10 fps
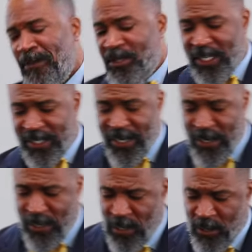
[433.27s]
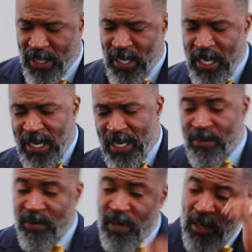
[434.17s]
I could stay there a little longer. I got to
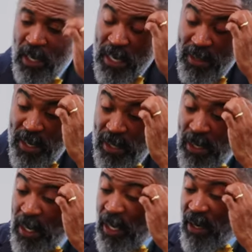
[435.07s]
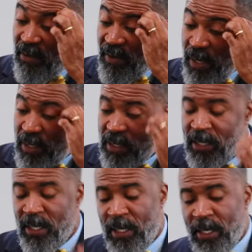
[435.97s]
move on. And then he convicts
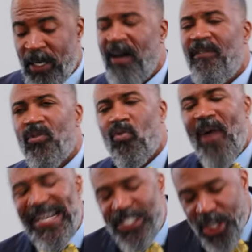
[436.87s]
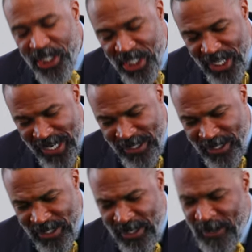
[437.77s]
of righteousness.